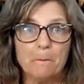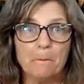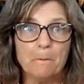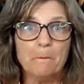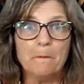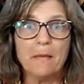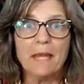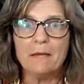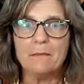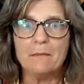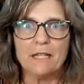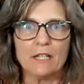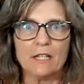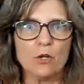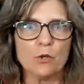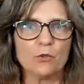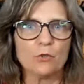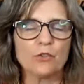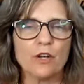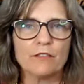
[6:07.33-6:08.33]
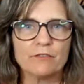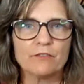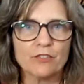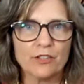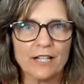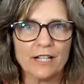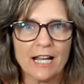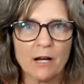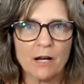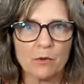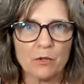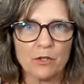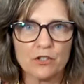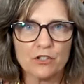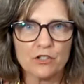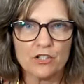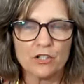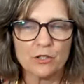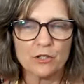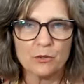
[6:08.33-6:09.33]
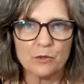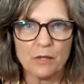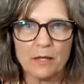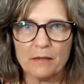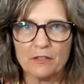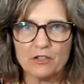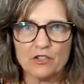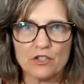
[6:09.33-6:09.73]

Maybe it goes on for an hour or two,